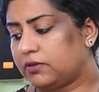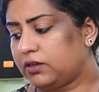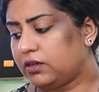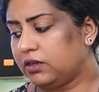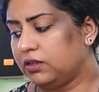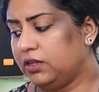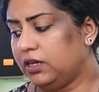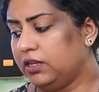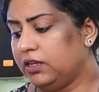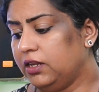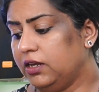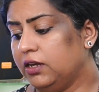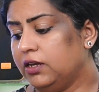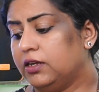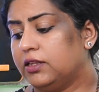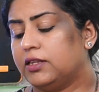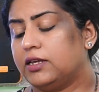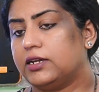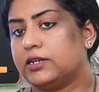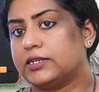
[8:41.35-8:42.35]
Then
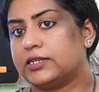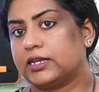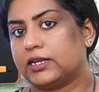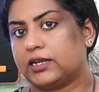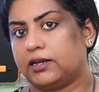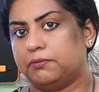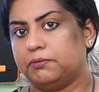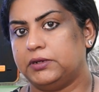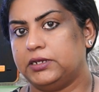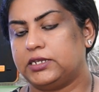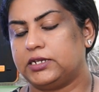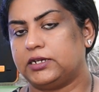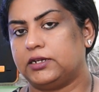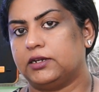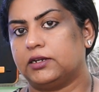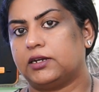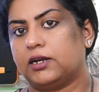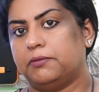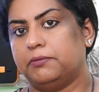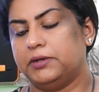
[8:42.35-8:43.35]
there is a
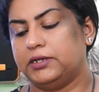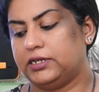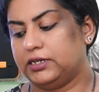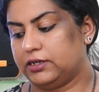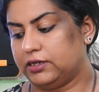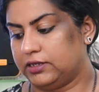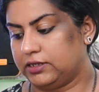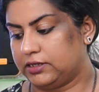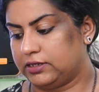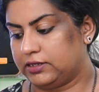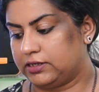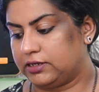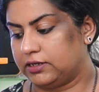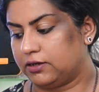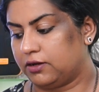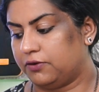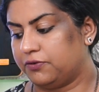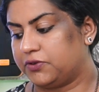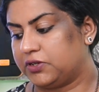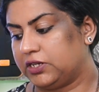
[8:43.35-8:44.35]
committee consisting
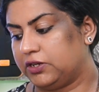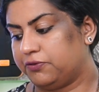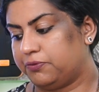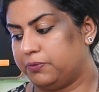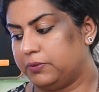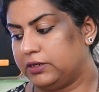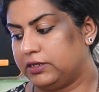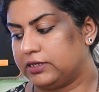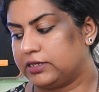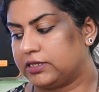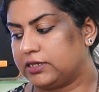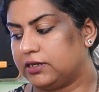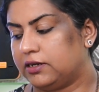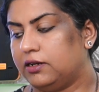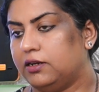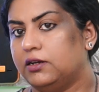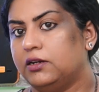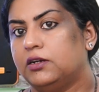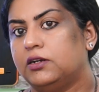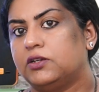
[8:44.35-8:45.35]
of Chief
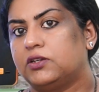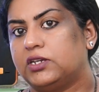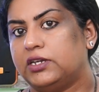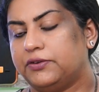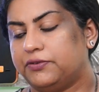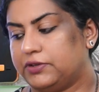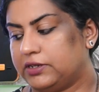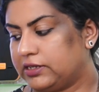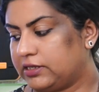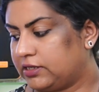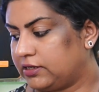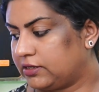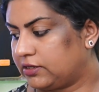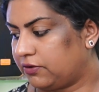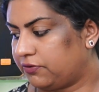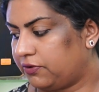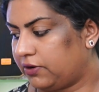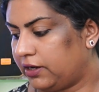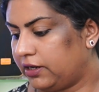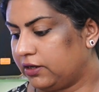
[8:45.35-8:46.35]
Minister, Chief Justice
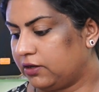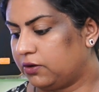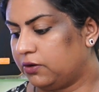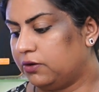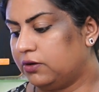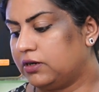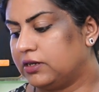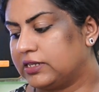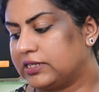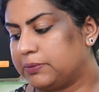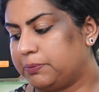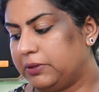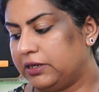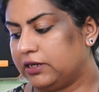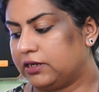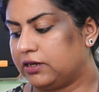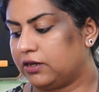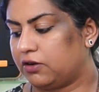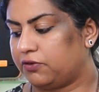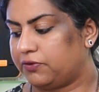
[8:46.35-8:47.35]
of High Court,
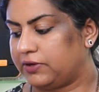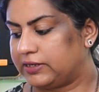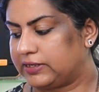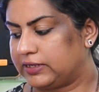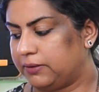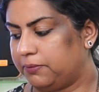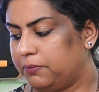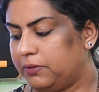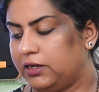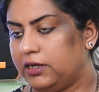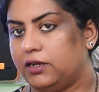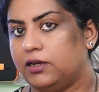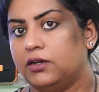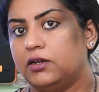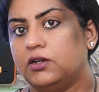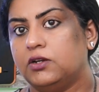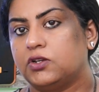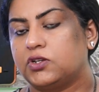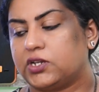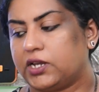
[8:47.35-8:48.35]
Speaker of Assembly,
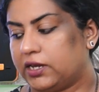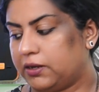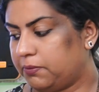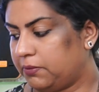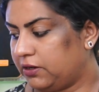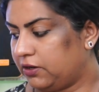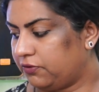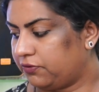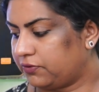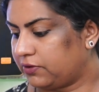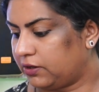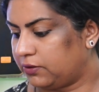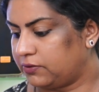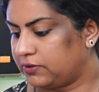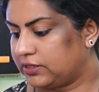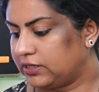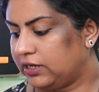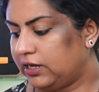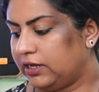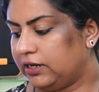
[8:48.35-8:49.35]
Chairman of
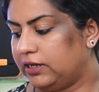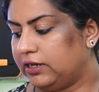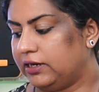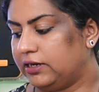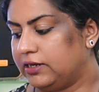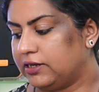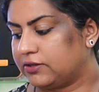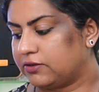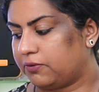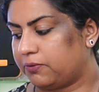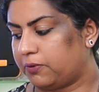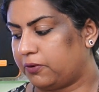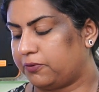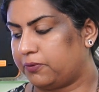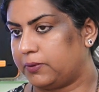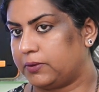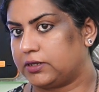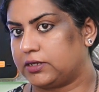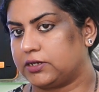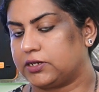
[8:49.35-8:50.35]
Council and leaders of
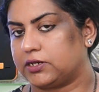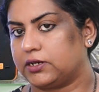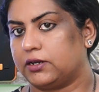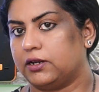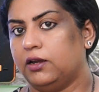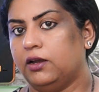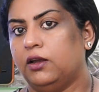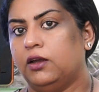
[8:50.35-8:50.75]
opposition.